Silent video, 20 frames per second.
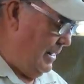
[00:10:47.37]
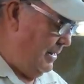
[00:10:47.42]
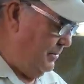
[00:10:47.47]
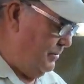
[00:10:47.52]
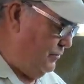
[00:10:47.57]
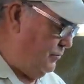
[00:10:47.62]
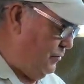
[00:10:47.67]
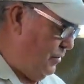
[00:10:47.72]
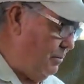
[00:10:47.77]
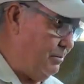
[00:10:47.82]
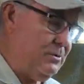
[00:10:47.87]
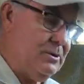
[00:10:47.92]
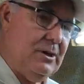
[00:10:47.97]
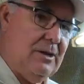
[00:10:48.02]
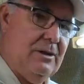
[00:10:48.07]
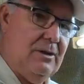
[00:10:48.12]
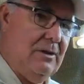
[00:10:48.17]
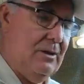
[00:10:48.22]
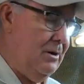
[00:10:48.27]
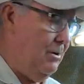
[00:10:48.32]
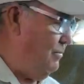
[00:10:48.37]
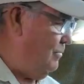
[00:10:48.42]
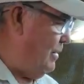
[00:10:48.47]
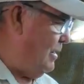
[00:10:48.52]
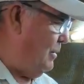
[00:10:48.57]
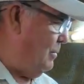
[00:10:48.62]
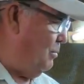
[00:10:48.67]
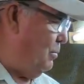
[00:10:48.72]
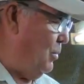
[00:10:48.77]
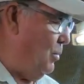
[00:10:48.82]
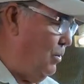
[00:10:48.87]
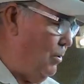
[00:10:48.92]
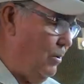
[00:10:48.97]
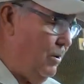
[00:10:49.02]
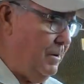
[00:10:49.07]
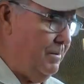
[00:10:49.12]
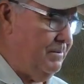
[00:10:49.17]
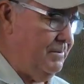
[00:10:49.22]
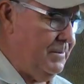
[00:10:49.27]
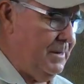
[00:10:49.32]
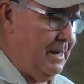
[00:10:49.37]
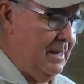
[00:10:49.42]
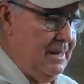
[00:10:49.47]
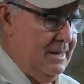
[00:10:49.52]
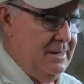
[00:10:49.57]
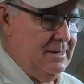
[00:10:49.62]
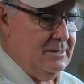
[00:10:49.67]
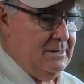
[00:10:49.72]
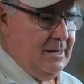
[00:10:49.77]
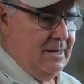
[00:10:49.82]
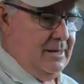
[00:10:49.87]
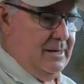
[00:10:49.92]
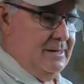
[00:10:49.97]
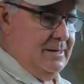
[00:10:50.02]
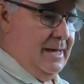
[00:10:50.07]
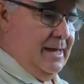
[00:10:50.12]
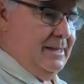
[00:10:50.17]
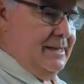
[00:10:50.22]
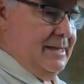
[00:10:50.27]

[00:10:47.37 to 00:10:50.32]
the metal drops in when you pour it. So you